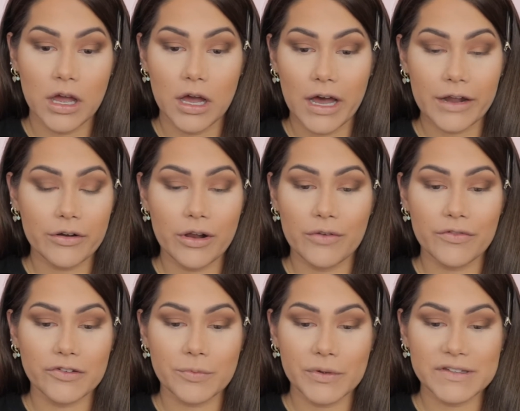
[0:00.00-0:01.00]
I don't know if
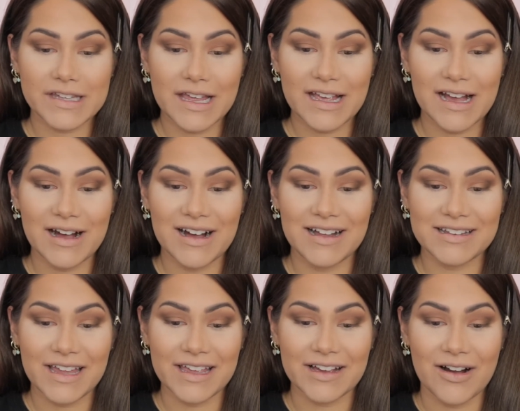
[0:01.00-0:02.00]
you're supposed to say
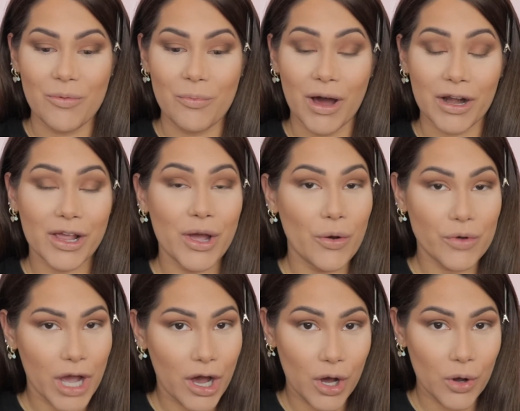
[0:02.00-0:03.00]
like
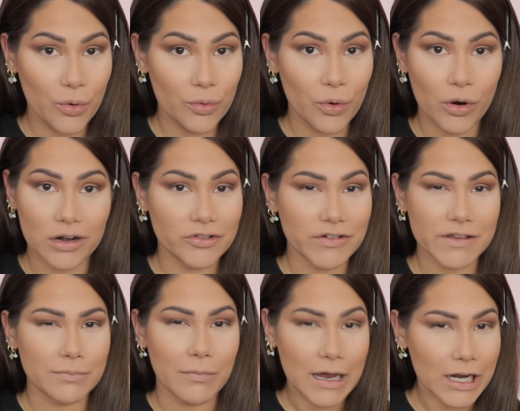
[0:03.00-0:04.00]
Manaco-co or
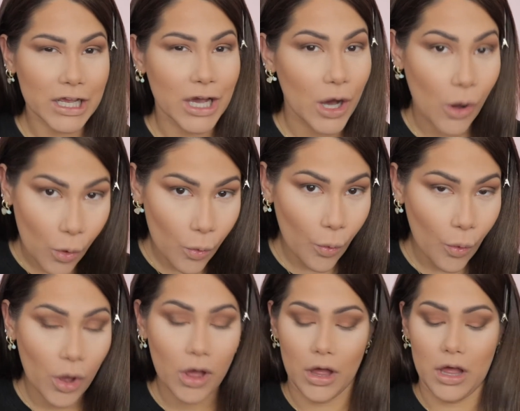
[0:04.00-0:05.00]
just Monaco.
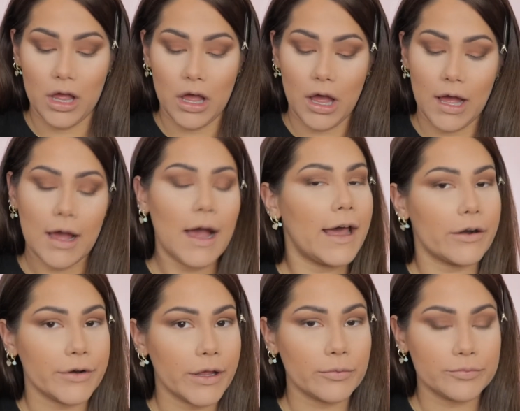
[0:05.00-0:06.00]
I
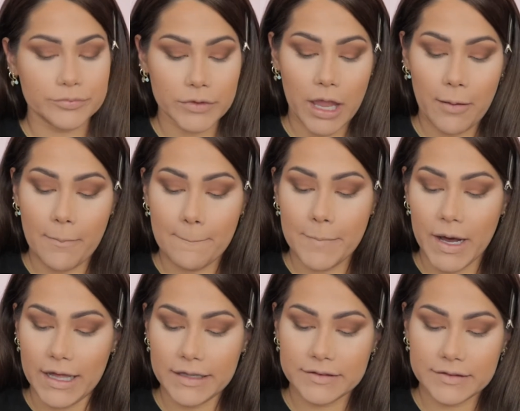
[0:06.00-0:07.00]
don't know.
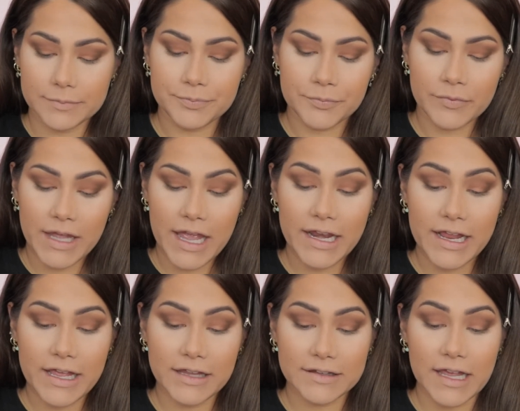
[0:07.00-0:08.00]
But it
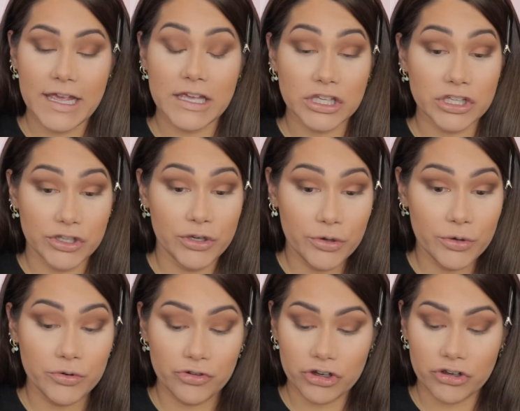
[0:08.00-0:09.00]
is a
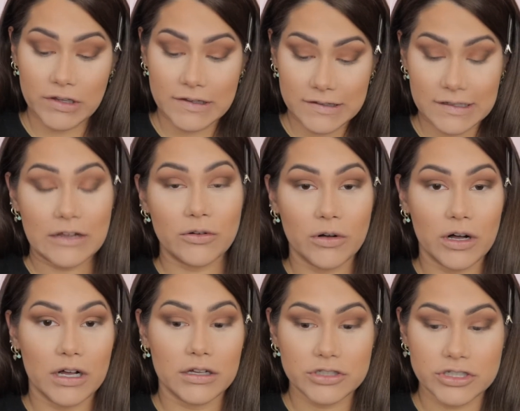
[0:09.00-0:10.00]
huge
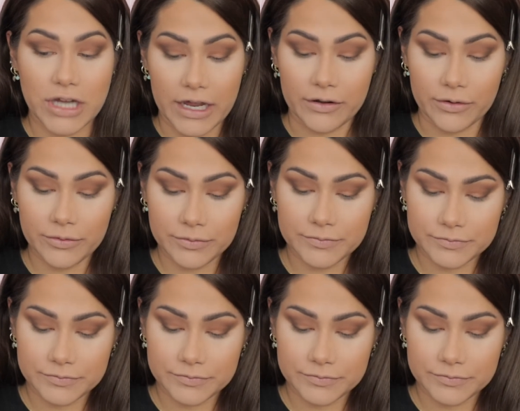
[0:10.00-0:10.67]
single shadow.